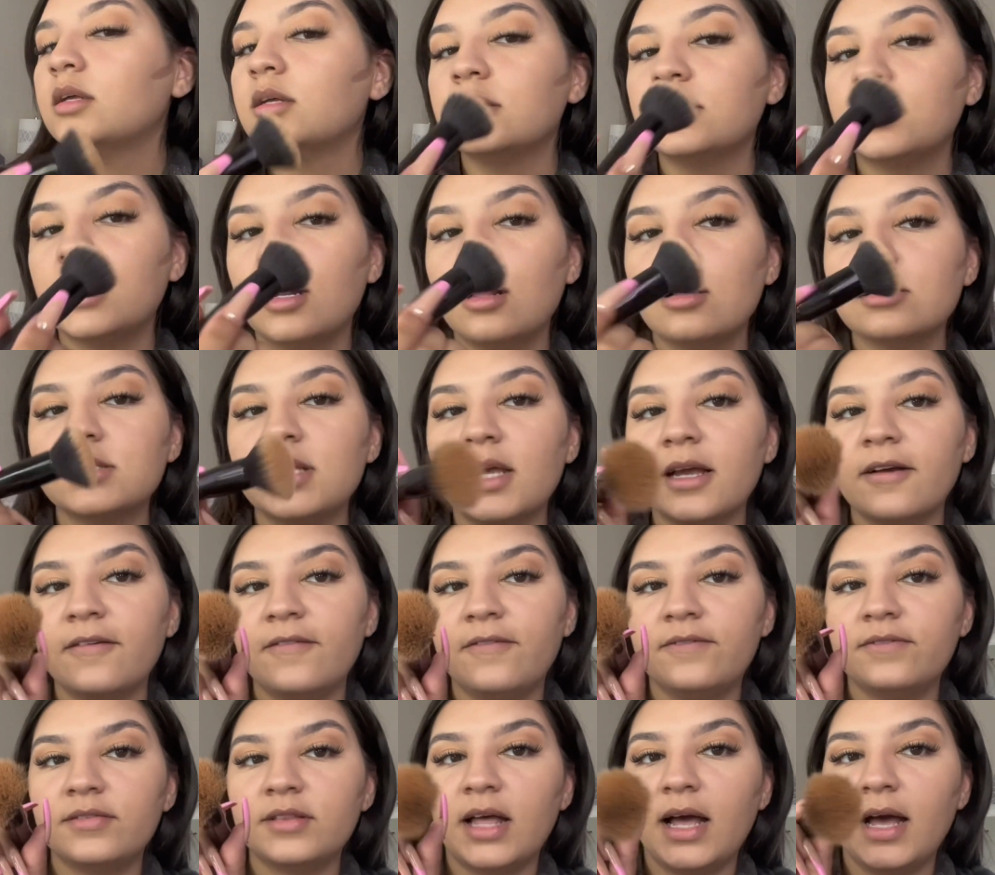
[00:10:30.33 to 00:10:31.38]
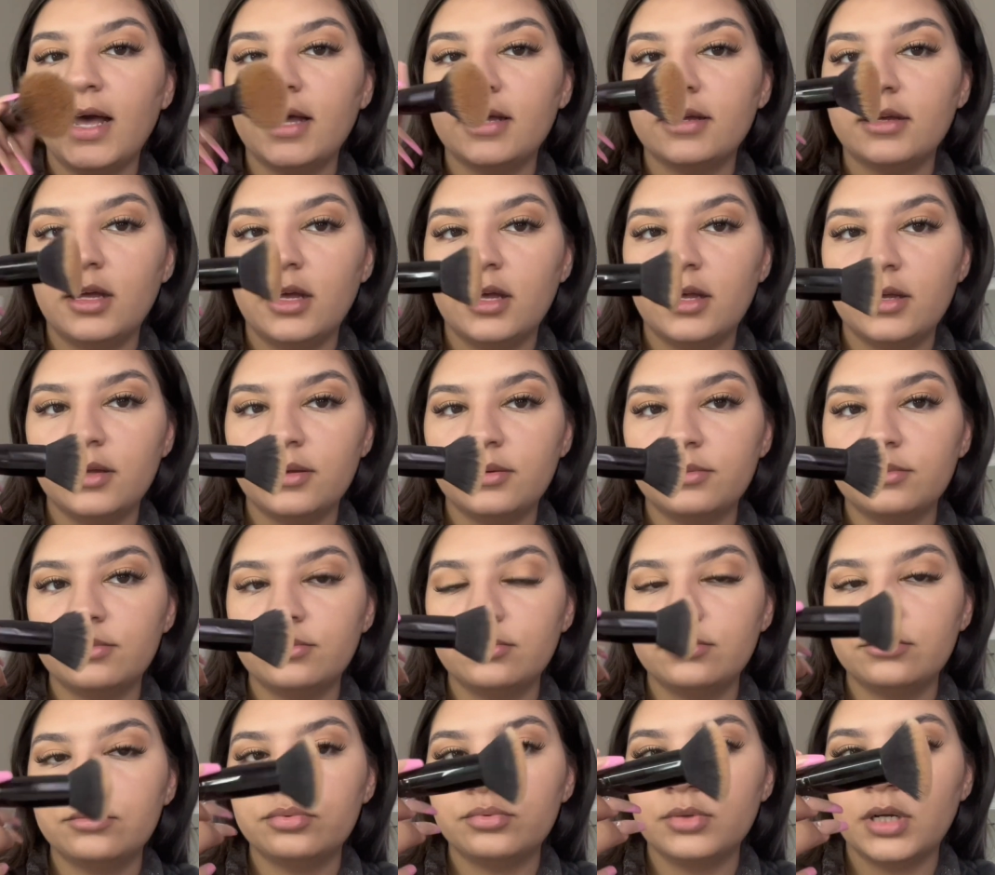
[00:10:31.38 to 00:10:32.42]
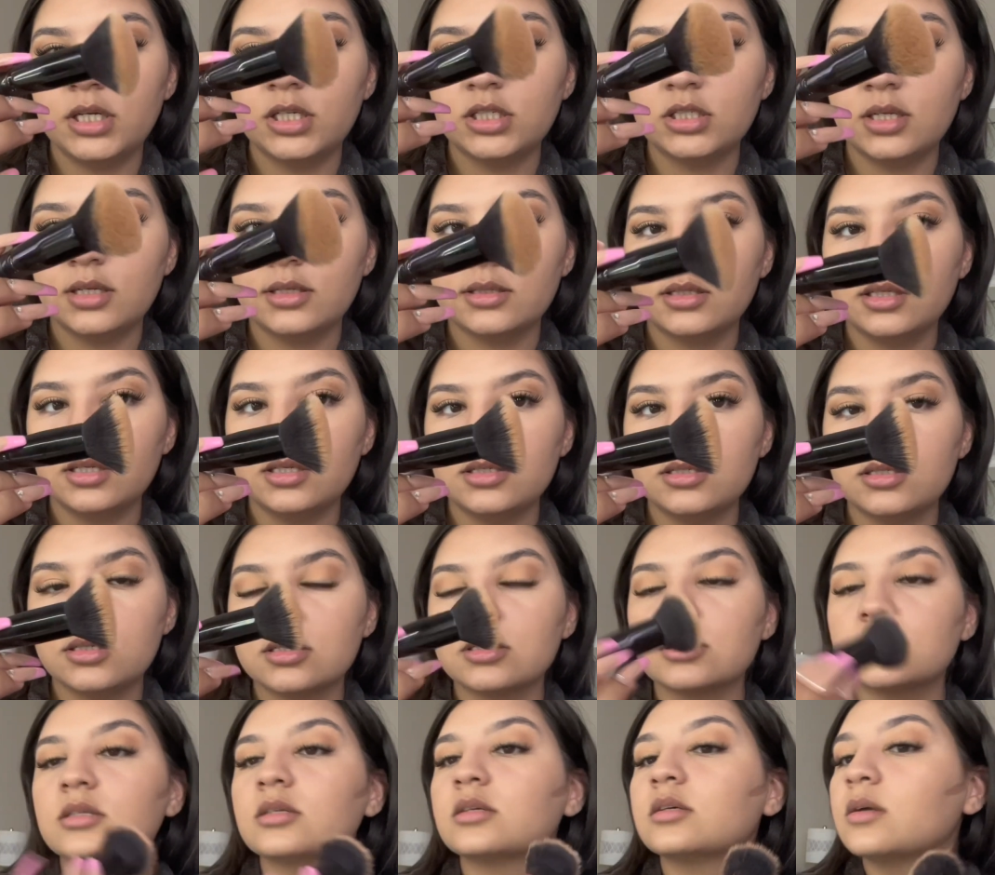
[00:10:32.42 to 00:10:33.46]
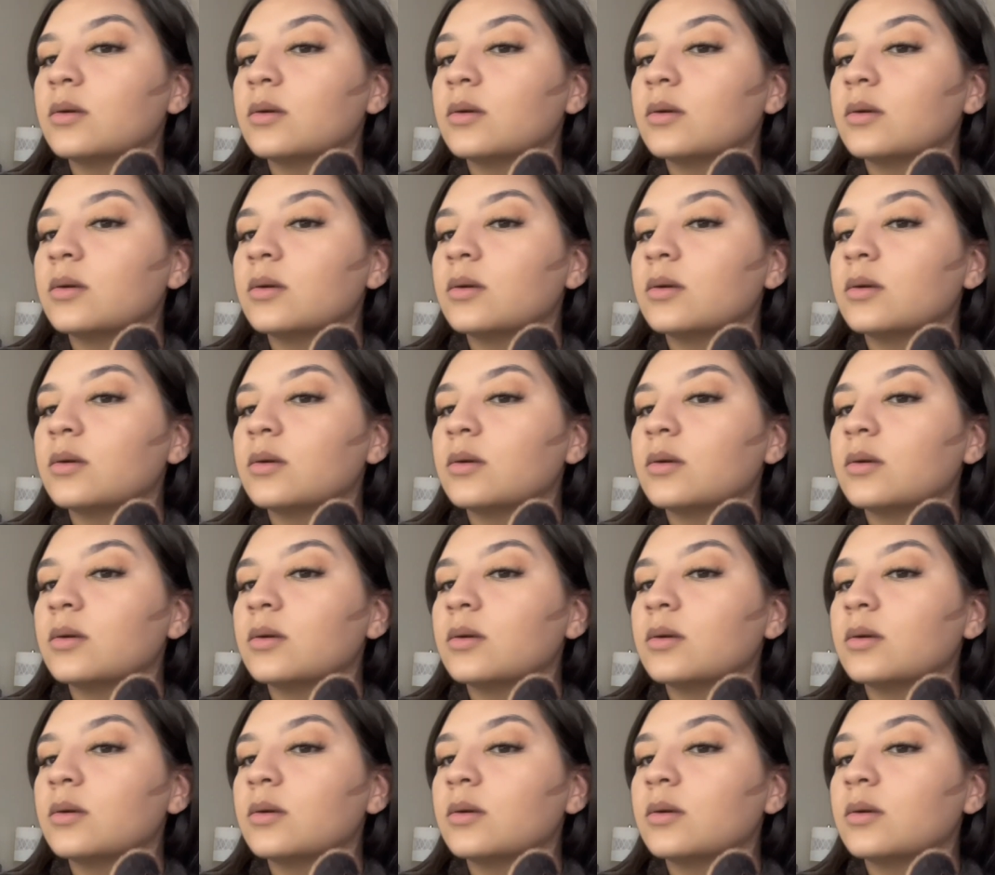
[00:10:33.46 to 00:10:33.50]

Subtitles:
Then I'll take a flat brush like this,